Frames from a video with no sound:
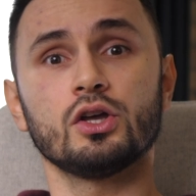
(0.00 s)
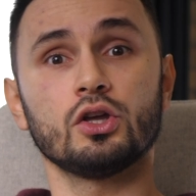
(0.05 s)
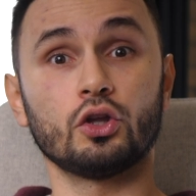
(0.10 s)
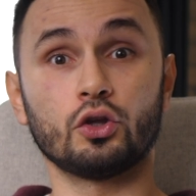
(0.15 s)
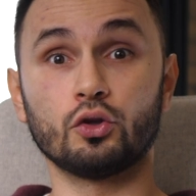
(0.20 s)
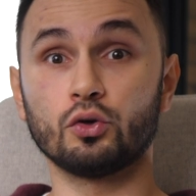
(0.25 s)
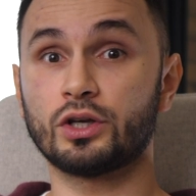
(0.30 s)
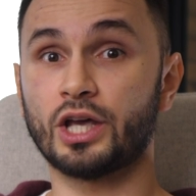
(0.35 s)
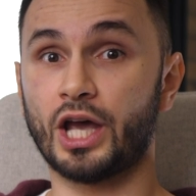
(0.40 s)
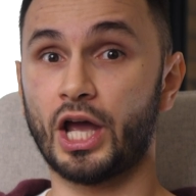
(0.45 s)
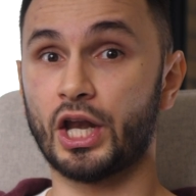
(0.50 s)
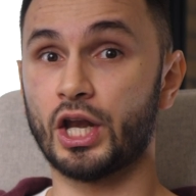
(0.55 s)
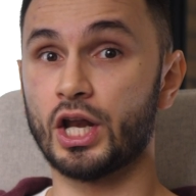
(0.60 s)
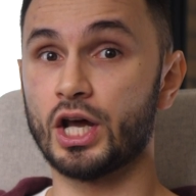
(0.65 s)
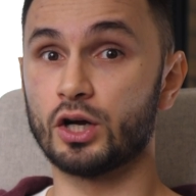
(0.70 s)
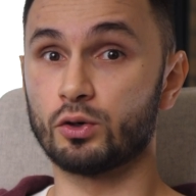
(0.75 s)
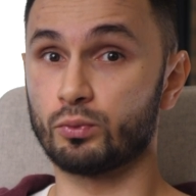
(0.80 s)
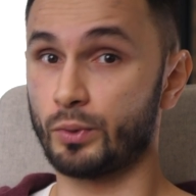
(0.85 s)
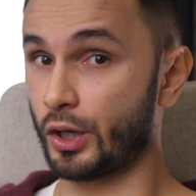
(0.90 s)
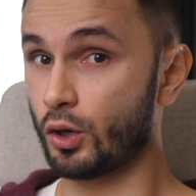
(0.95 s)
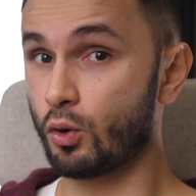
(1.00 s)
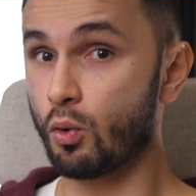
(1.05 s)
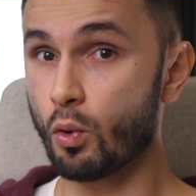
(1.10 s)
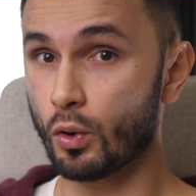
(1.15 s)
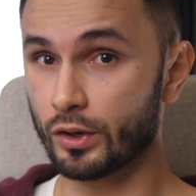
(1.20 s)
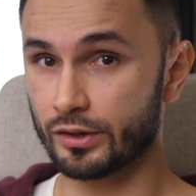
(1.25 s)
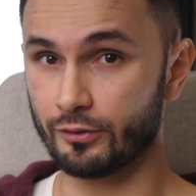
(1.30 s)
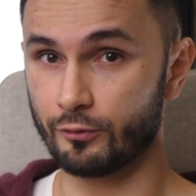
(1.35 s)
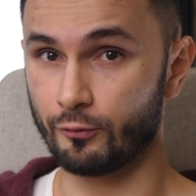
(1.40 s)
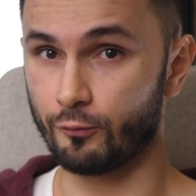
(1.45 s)
You can uh,
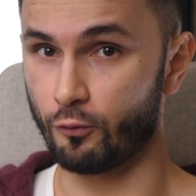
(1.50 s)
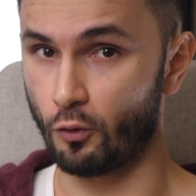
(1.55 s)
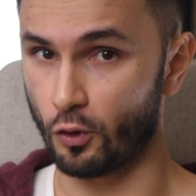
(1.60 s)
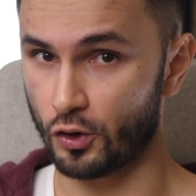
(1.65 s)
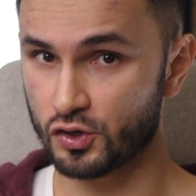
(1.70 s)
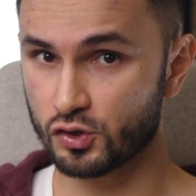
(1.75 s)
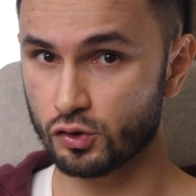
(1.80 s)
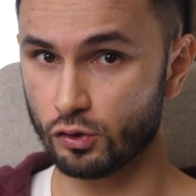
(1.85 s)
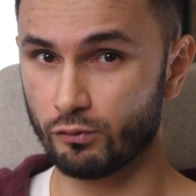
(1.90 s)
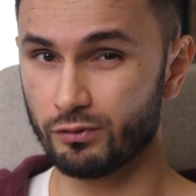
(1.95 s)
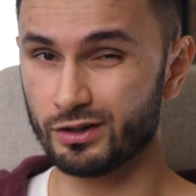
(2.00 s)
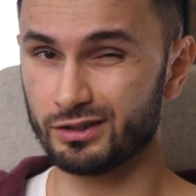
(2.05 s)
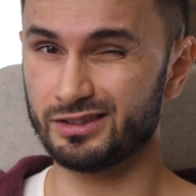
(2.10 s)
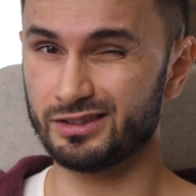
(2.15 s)
record the voiceover